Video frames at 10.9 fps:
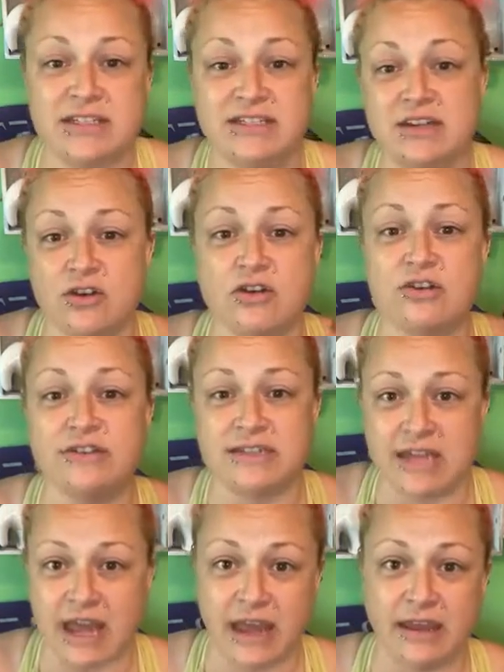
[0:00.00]
single
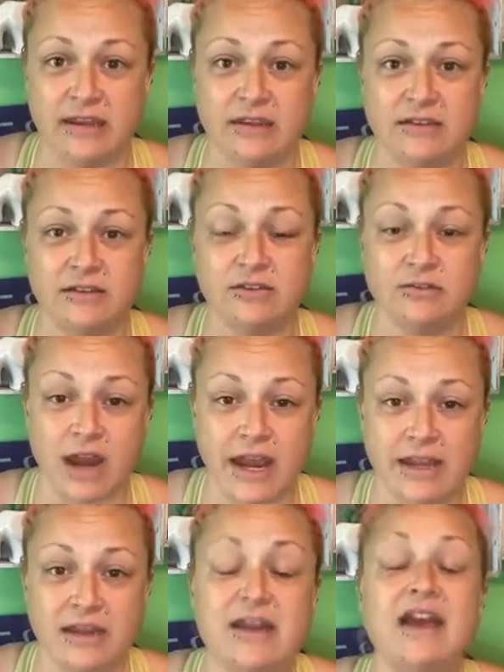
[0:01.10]
day,
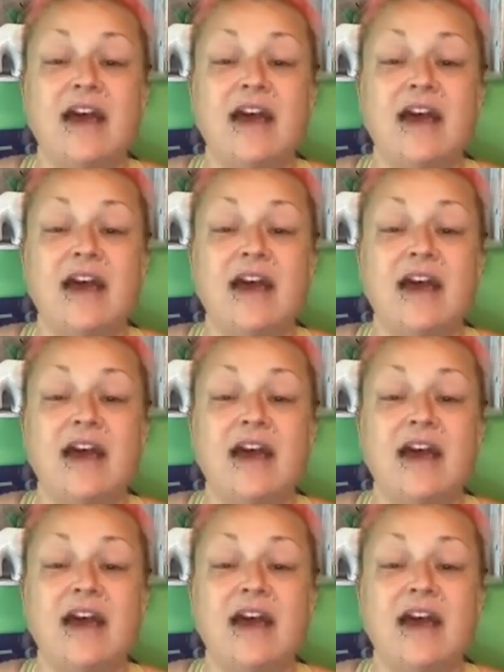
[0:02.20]
right?